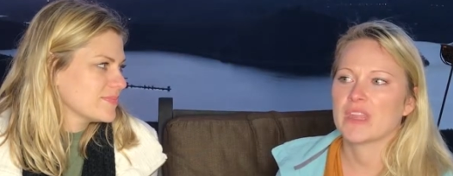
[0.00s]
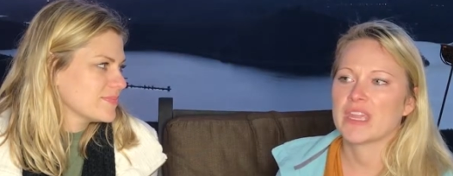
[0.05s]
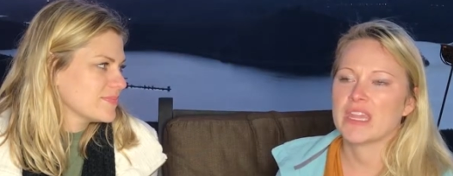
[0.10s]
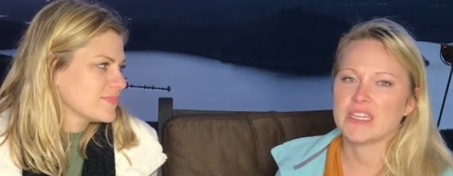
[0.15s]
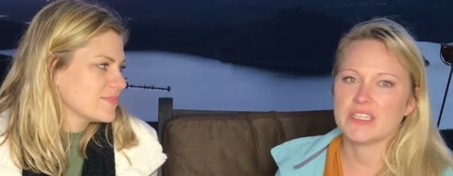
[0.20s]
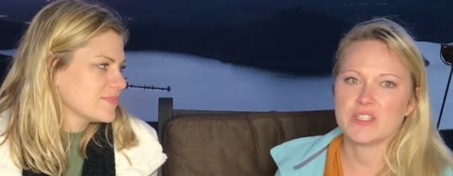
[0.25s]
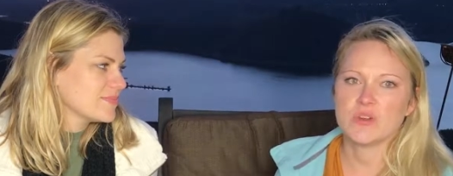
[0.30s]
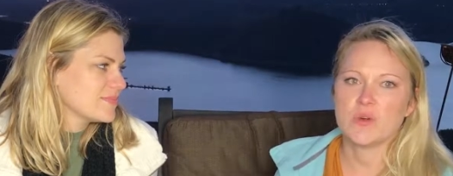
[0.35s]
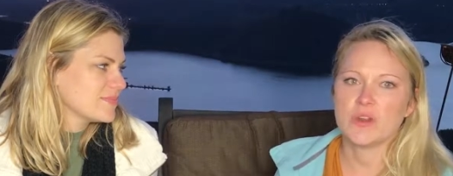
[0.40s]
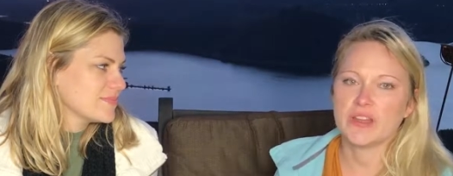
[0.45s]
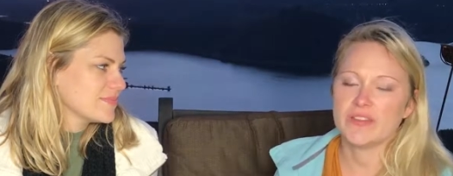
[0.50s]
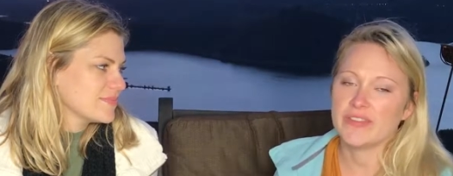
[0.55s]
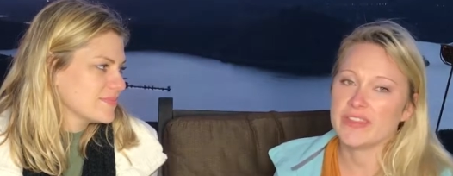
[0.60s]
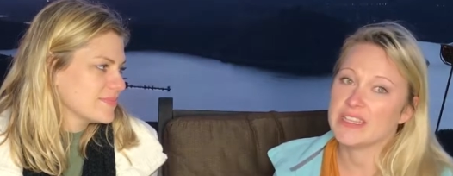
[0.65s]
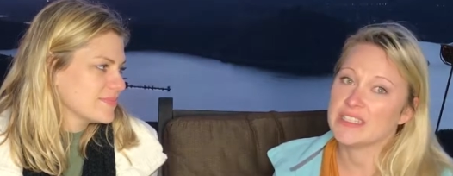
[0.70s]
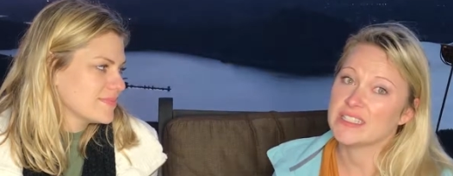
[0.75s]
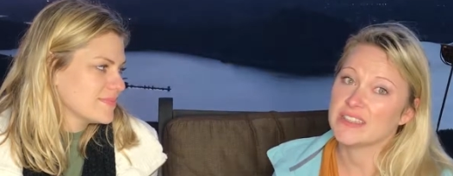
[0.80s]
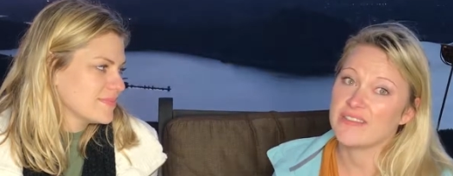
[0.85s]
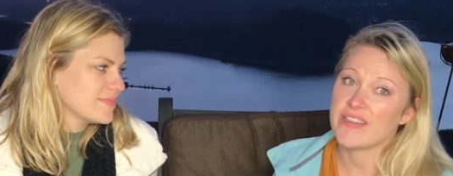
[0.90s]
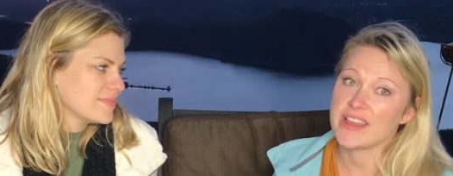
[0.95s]
Speaker 1: get to one of
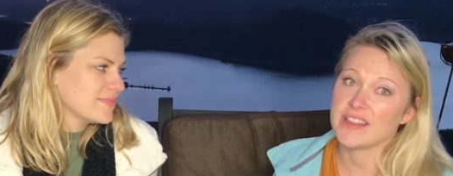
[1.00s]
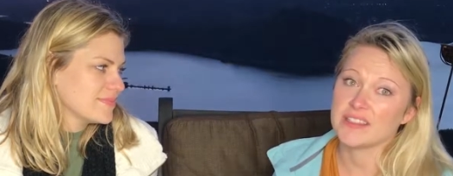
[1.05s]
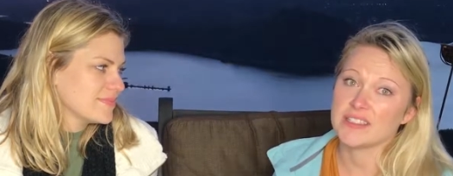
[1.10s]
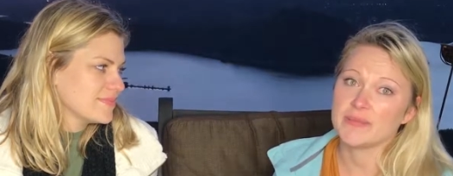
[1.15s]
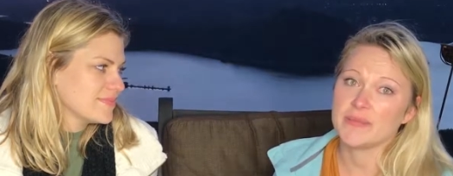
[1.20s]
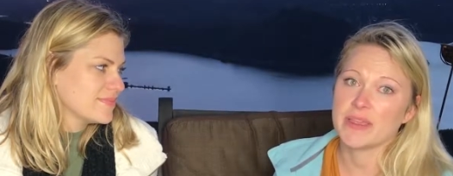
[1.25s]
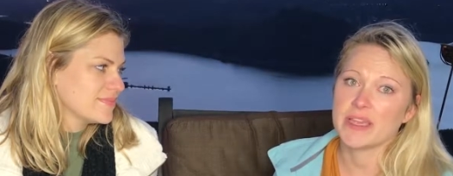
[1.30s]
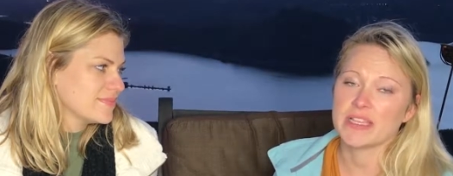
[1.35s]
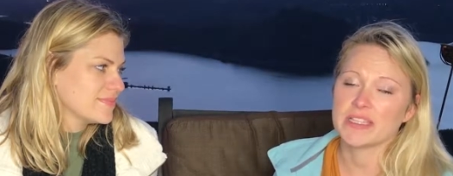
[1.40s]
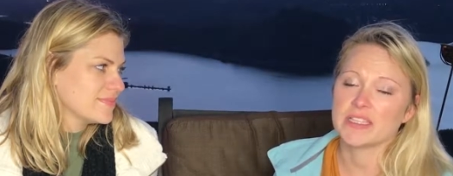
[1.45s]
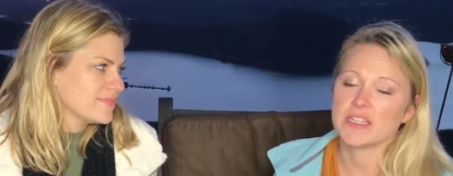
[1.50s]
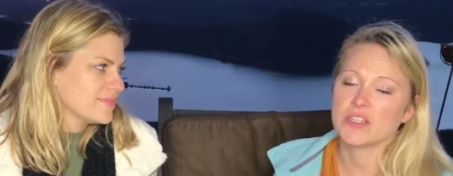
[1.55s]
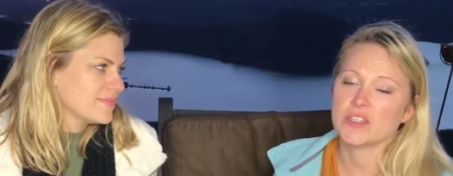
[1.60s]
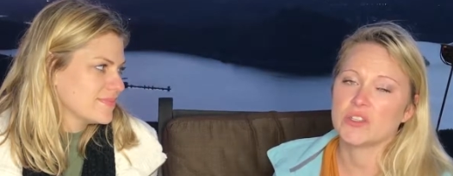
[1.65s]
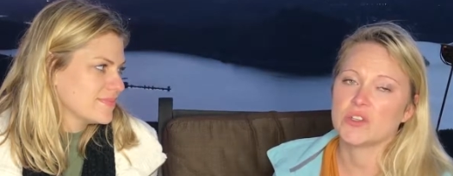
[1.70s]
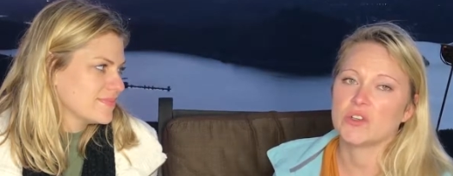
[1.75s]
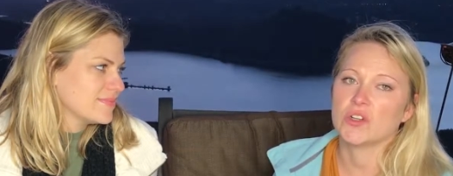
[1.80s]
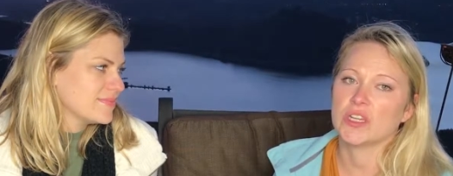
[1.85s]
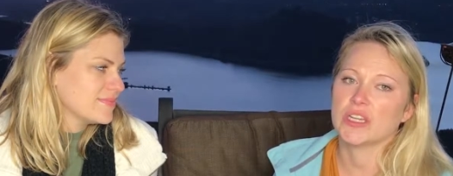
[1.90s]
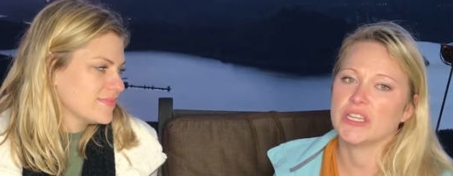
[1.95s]
these events because it'll
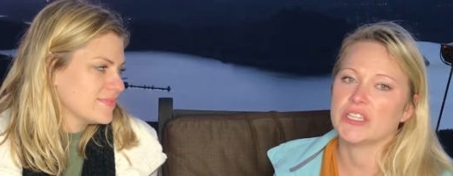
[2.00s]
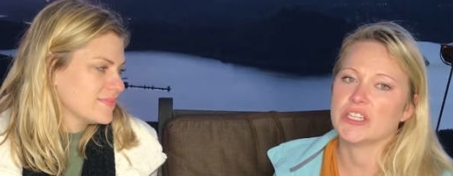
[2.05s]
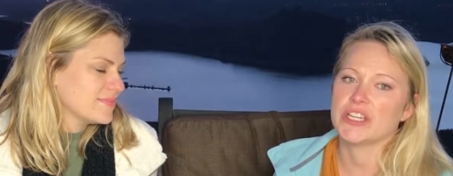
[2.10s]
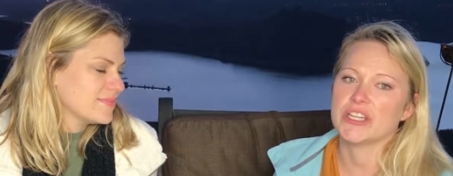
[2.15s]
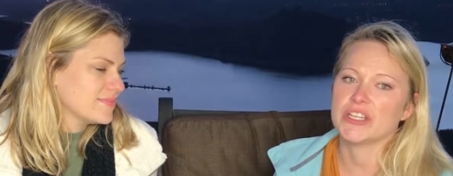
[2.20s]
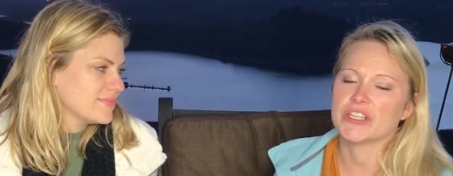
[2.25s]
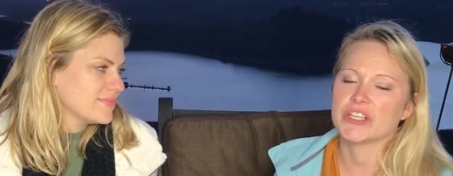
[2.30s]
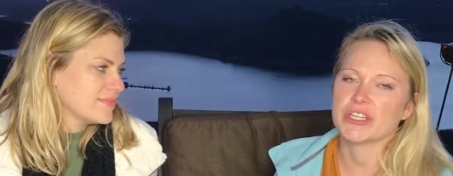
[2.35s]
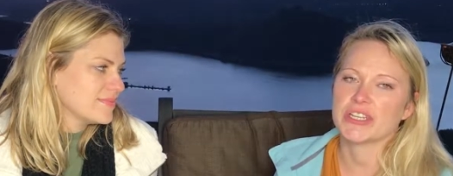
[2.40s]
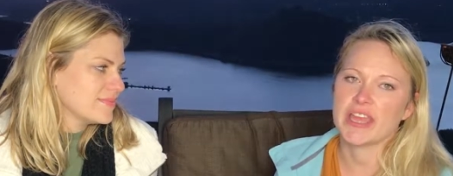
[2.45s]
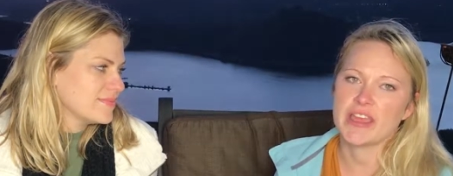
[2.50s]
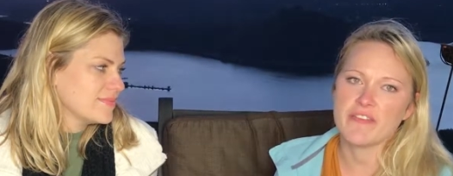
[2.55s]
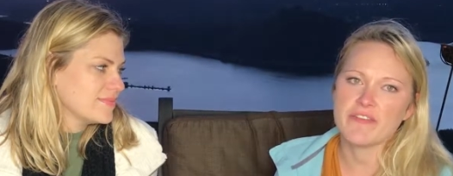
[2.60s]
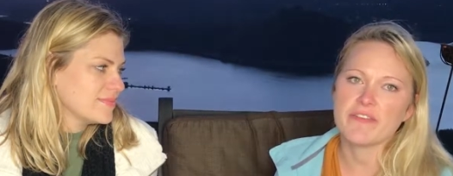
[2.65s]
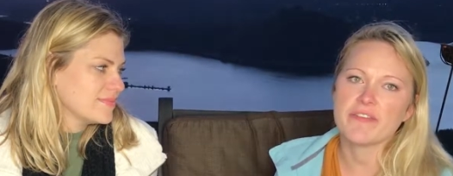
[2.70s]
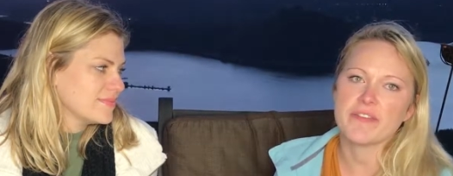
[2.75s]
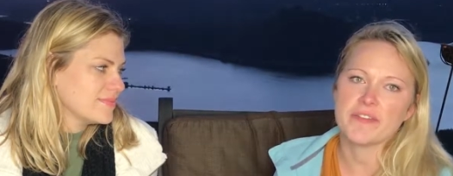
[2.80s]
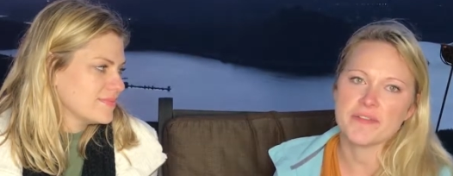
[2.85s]
totally change your life.